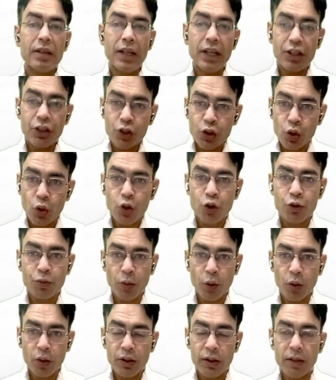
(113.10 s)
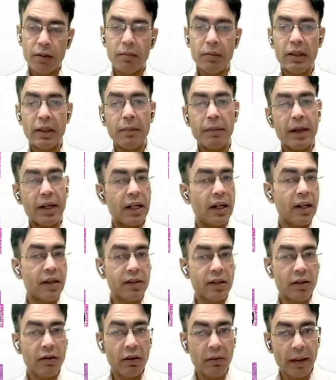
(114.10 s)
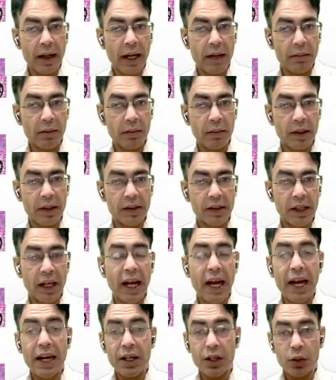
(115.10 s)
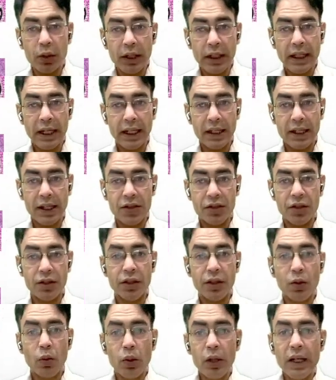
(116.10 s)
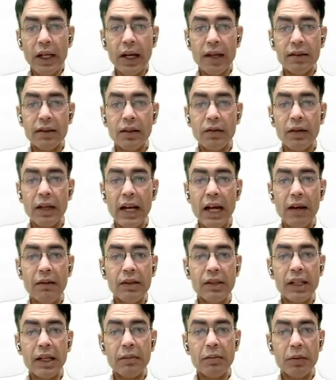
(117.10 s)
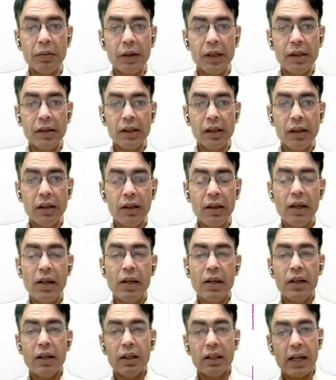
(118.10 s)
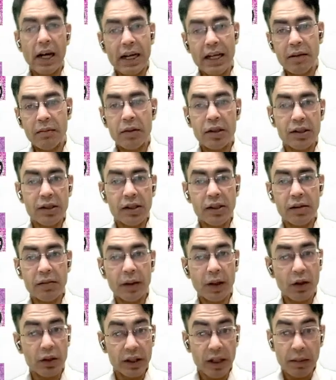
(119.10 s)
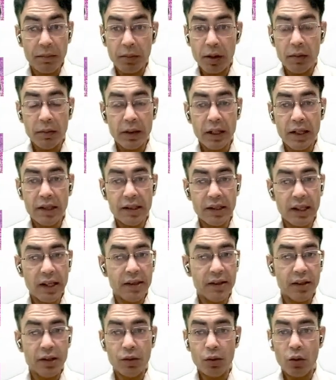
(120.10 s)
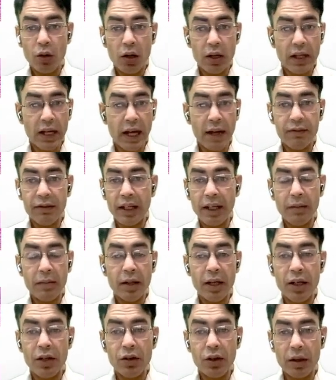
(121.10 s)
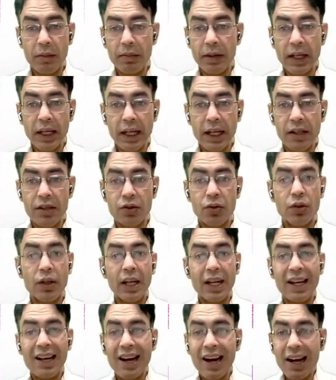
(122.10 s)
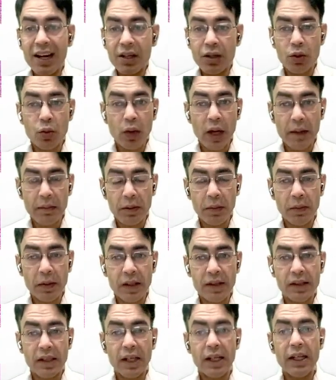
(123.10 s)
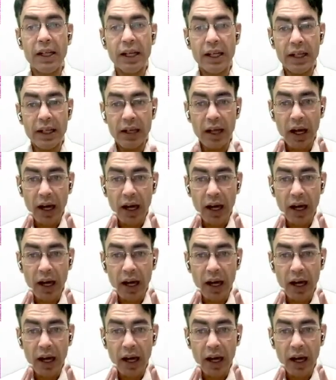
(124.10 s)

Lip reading: it shows both, but the better answer will be hyperplasia. And during lactation, the only answer we'll have is hyperplasia. Cardiac muscles, because they are permanent cells, they do not have the ability to replicate, so they can't do hyperplasia. In